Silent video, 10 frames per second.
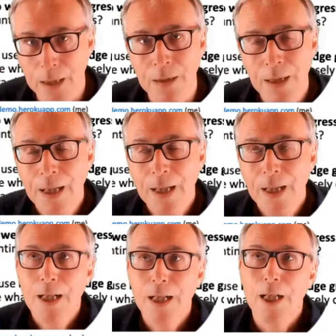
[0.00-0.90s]
Um,
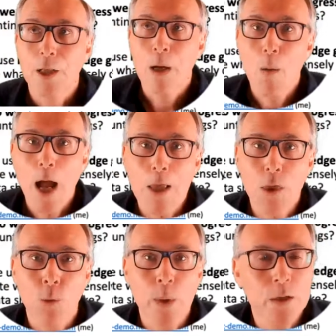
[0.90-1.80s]
the way you
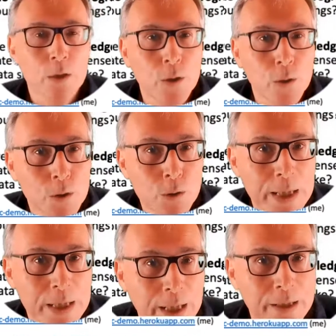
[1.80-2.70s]
use Wikidata is
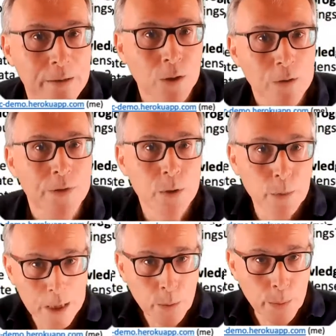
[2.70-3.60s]
often you will do a
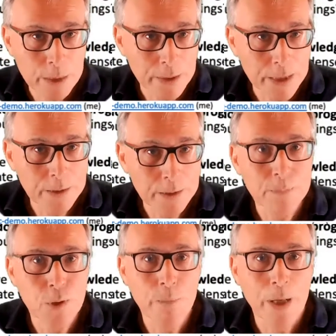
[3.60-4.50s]
query. You
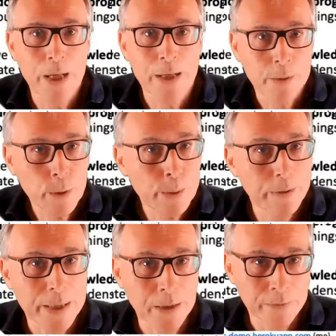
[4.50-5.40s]
may, that query may
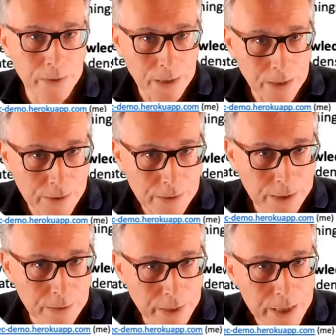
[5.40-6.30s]
deliver a set of
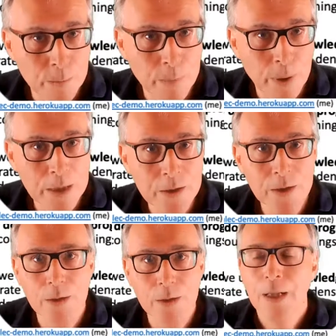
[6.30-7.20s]
data back to
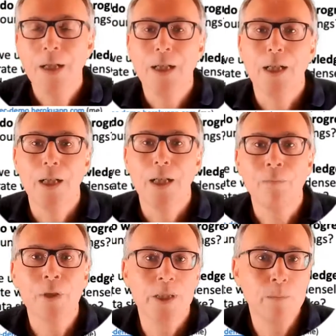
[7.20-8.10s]
you. Um, for
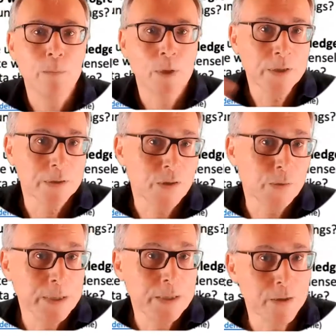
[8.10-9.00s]
example, list of
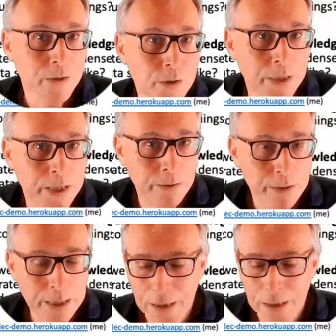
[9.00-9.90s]
species in a certain
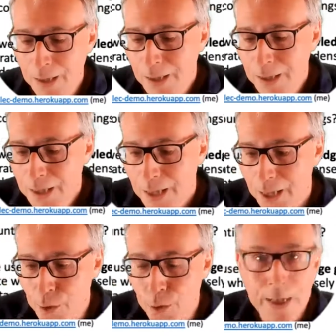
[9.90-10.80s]
area. Uh,
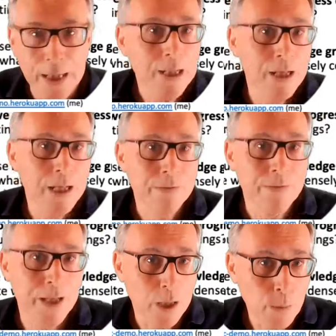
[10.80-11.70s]
you can archive
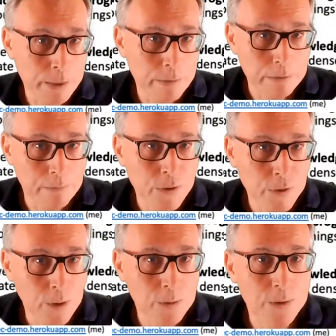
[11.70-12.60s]
that query
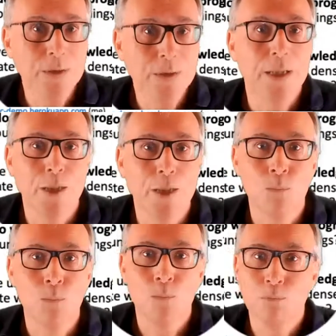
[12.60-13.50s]
result, um,
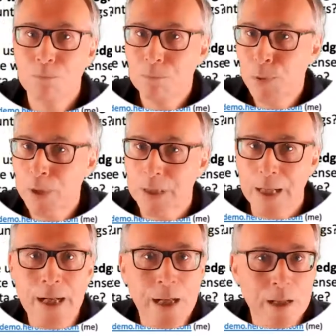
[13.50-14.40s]
put it in an
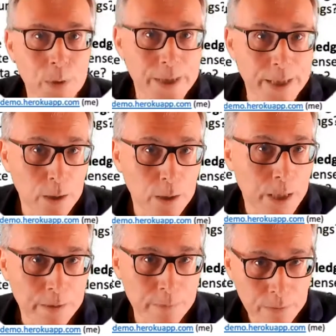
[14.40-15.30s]
archive, put a DOI on
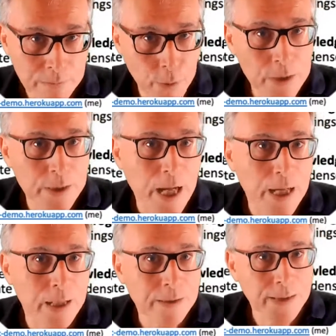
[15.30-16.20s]
it, refer to that
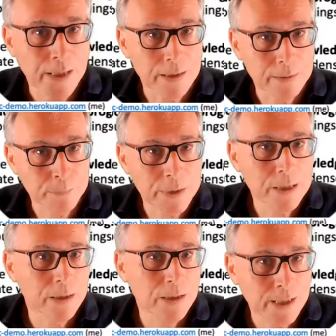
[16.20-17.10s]
as that particular
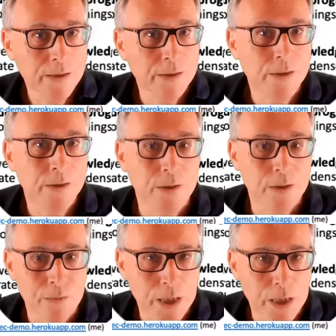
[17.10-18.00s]
analysis you've
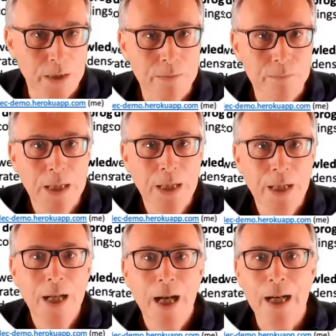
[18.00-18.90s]
done. I
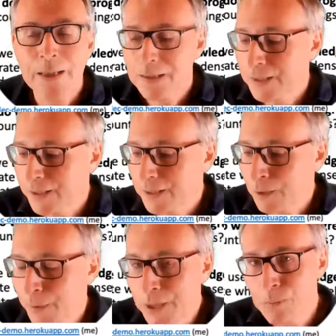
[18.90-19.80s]
think the, the, the
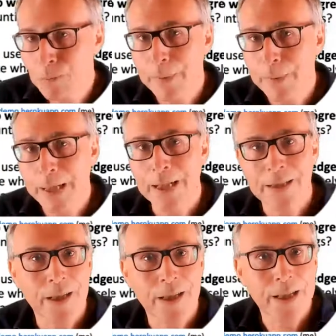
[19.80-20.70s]
question is probably getting at the
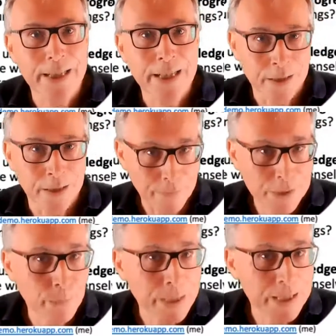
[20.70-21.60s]
idea that obviously
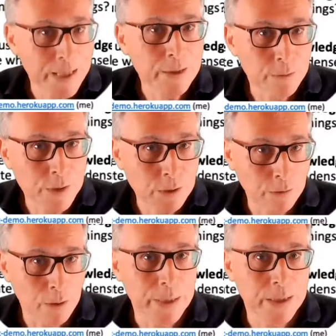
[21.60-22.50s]
Wikidata is growing
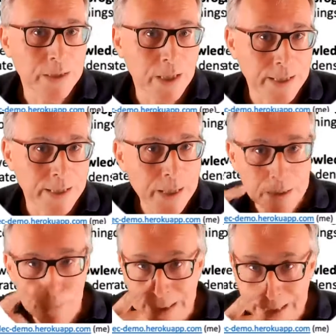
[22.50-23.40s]
and dynamic, and with
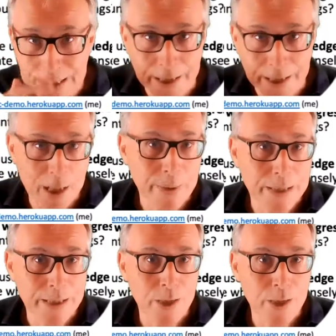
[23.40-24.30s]
any dynamic
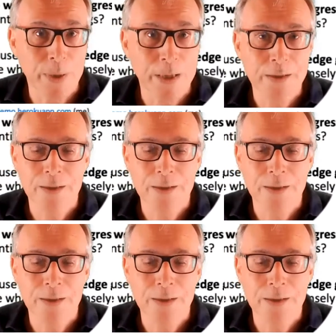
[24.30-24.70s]
database,